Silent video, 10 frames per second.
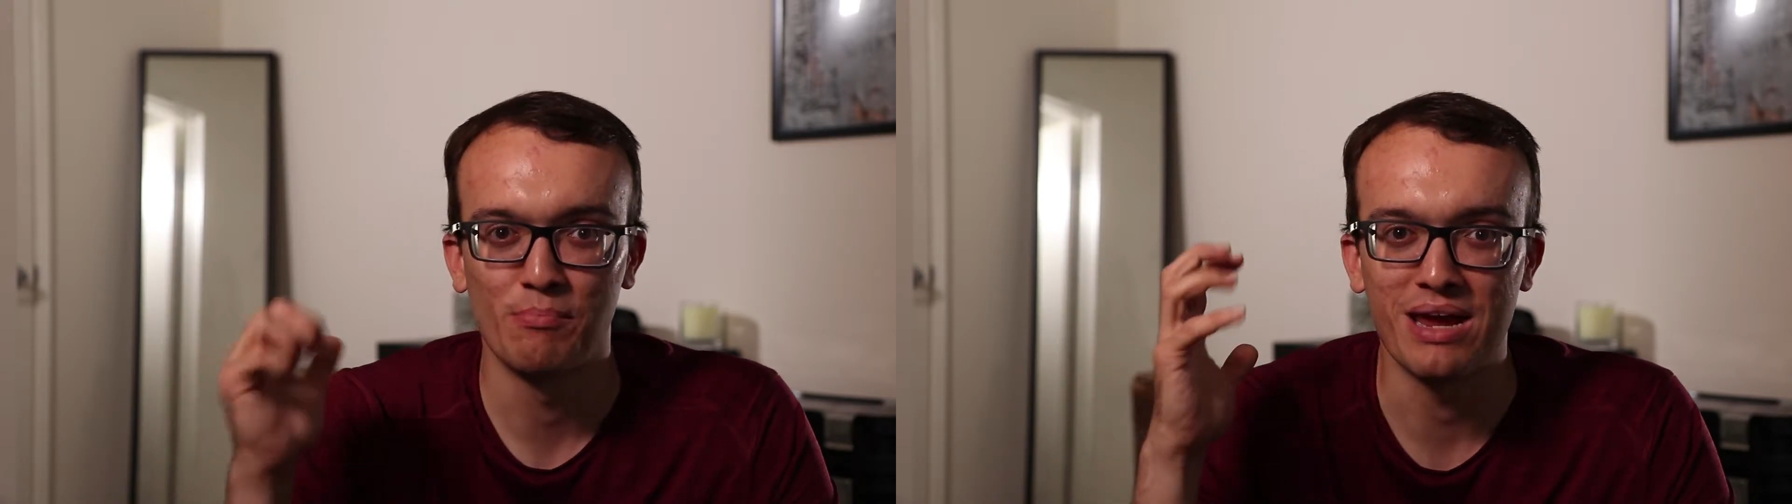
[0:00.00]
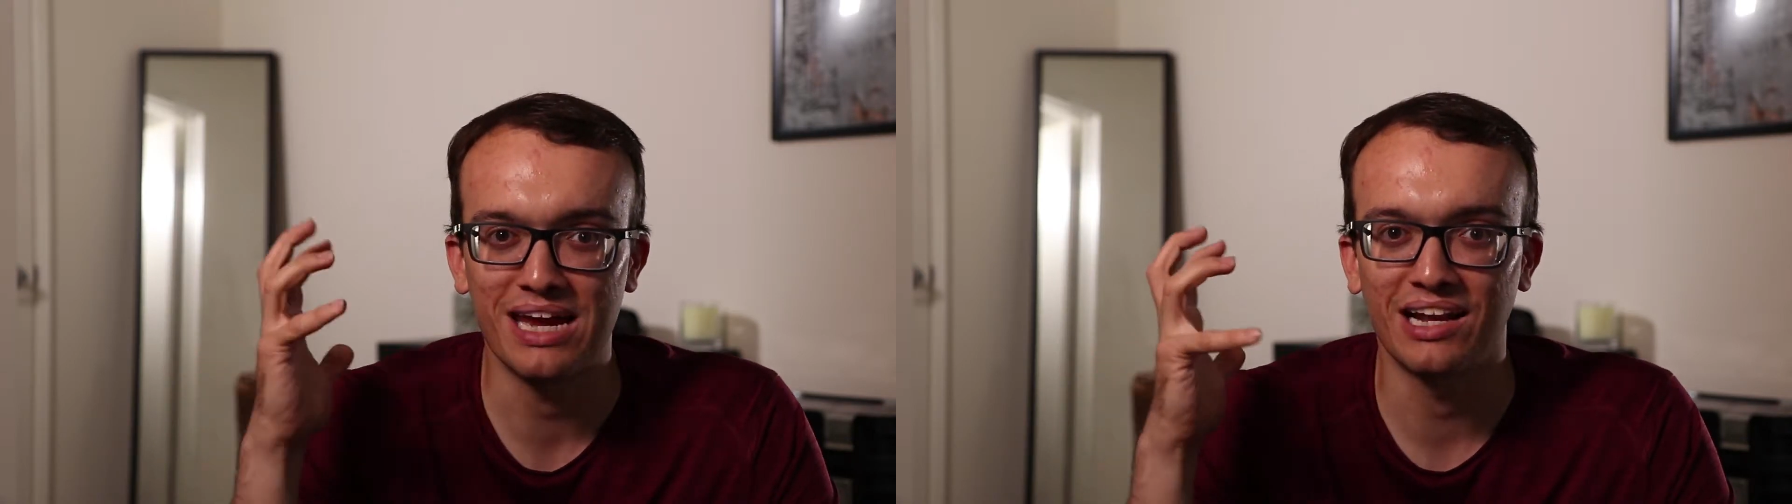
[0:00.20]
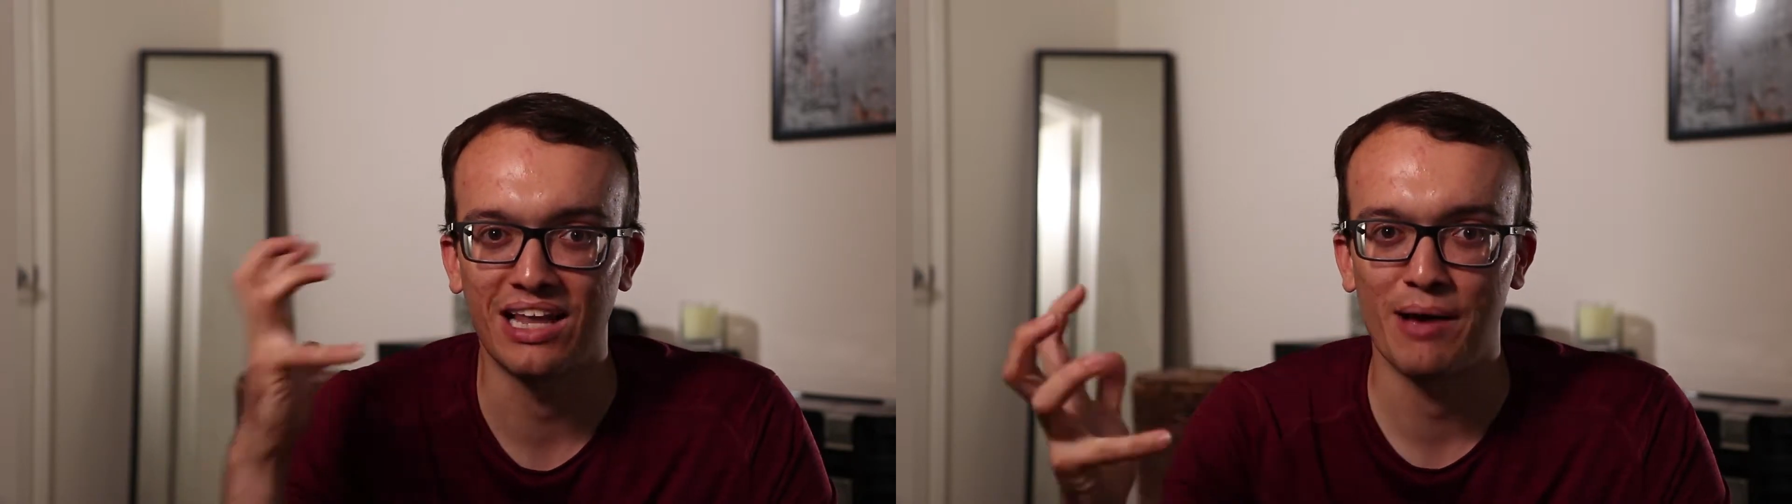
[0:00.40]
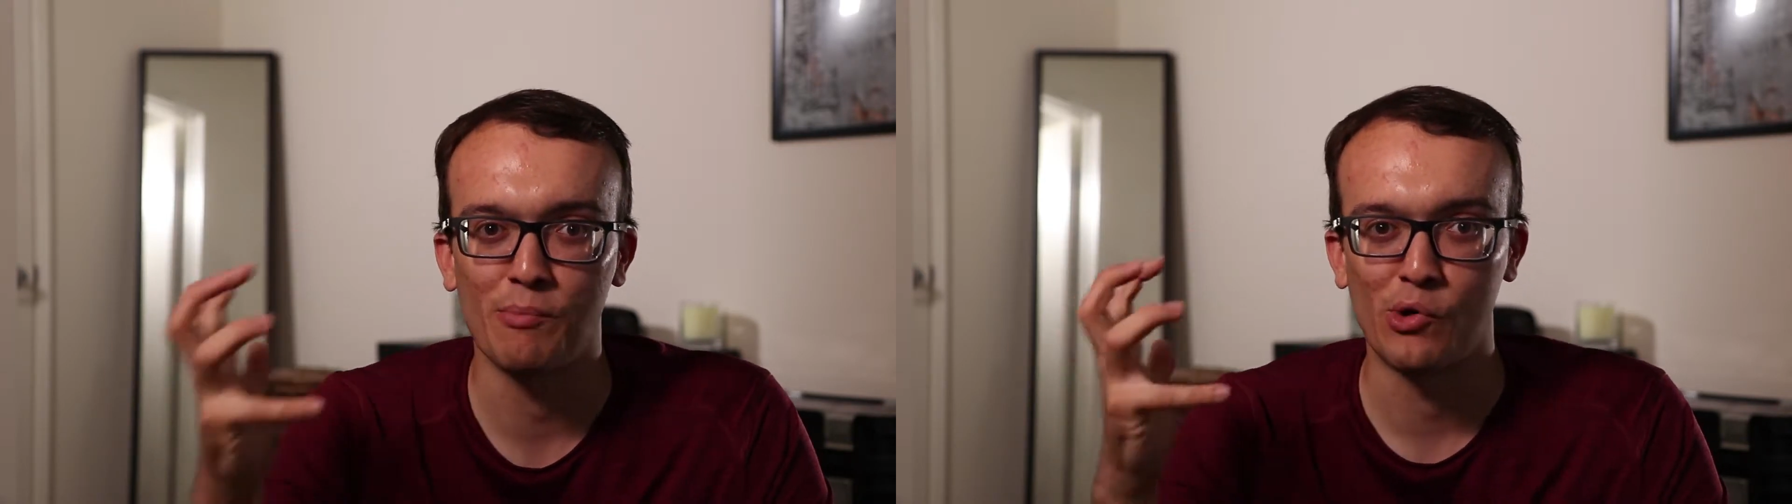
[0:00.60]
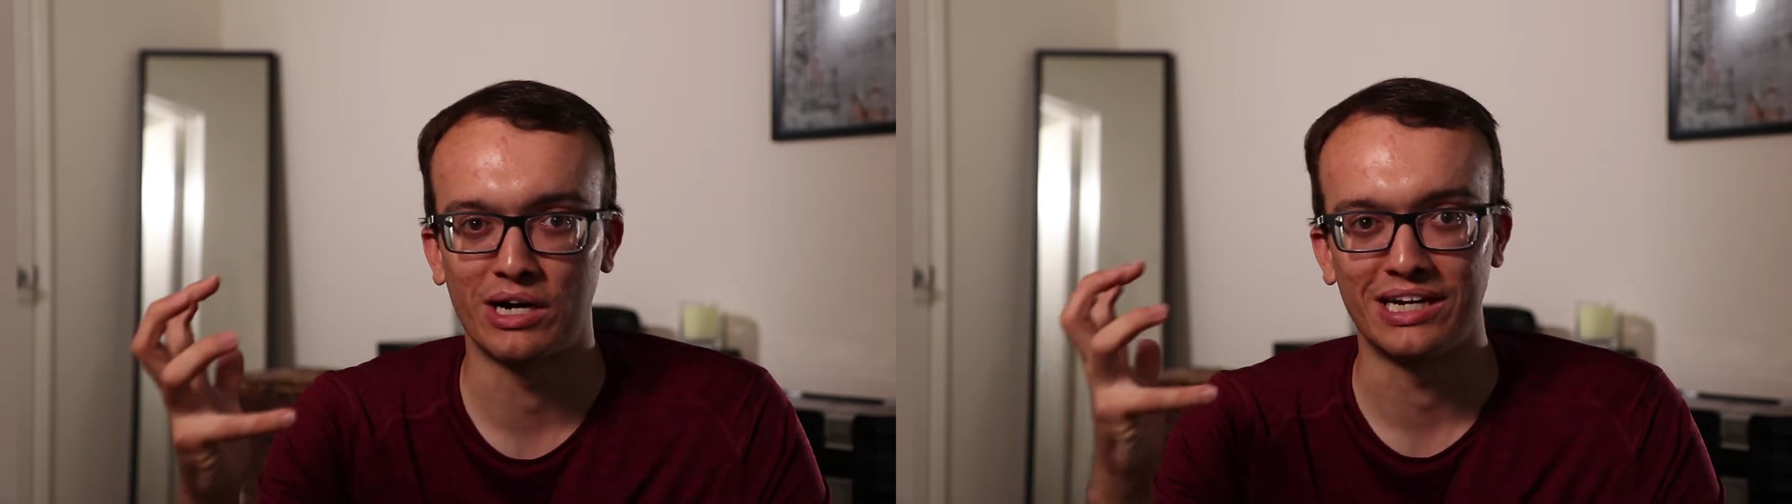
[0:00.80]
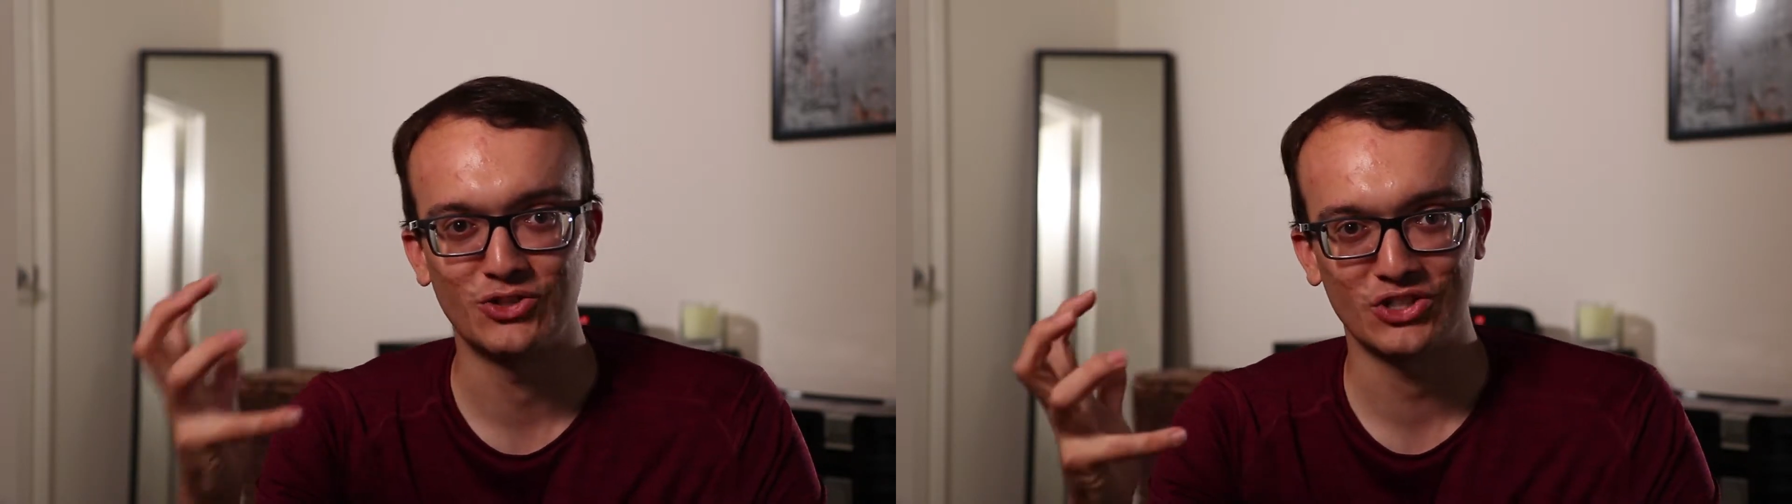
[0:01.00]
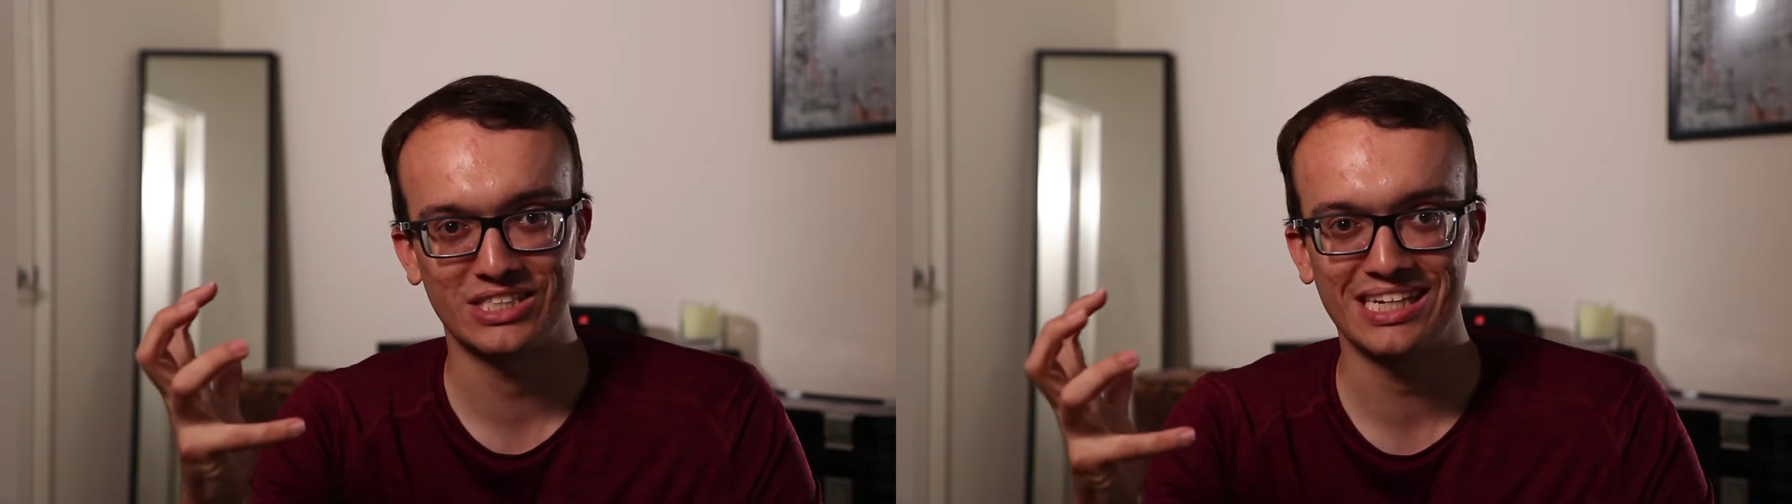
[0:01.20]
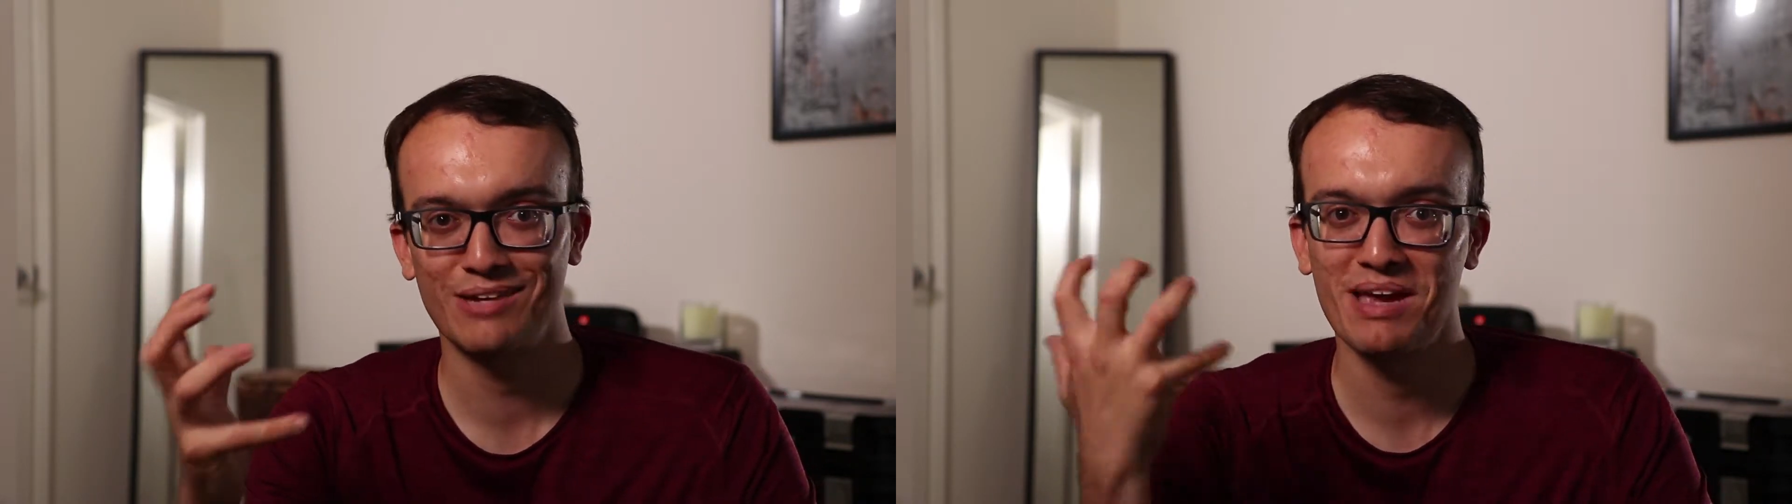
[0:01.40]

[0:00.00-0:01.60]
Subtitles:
make it a lot more interesting,